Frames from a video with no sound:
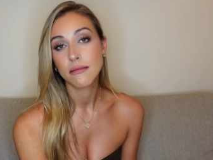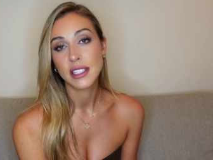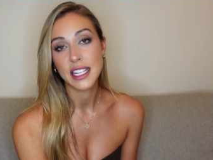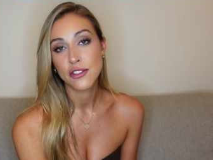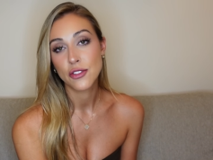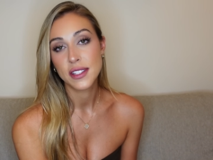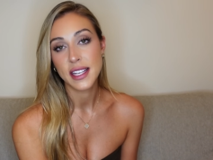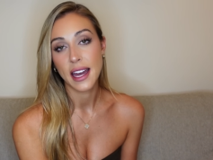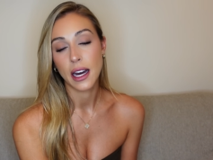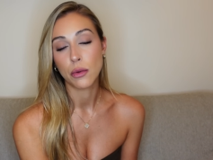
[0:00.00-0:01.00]
let's just
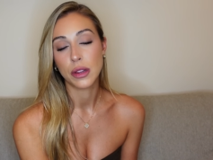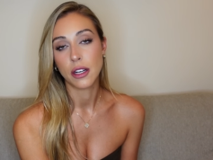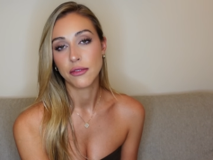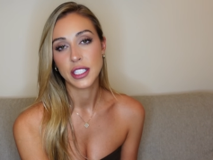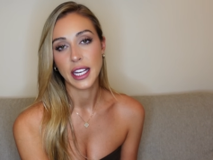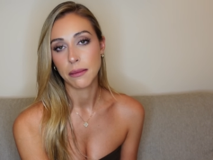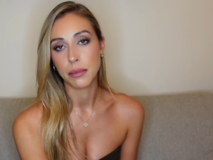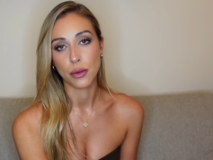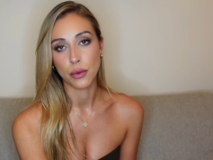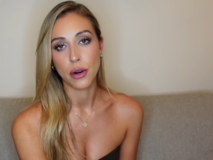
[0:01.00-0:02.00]
say I would love to get a
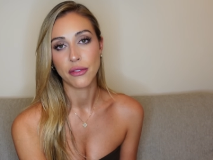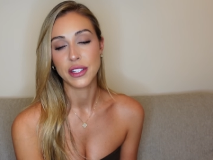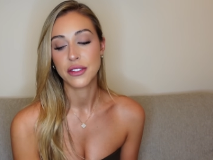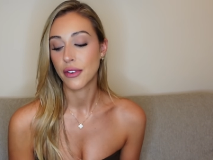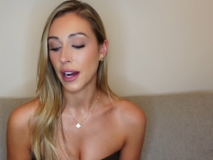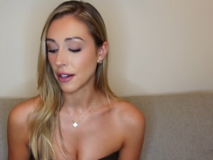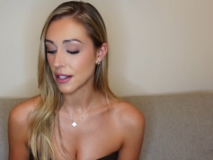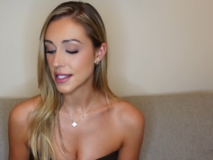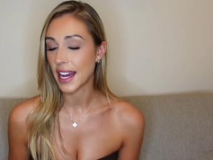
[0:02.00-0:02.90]
bottle of this fragrance,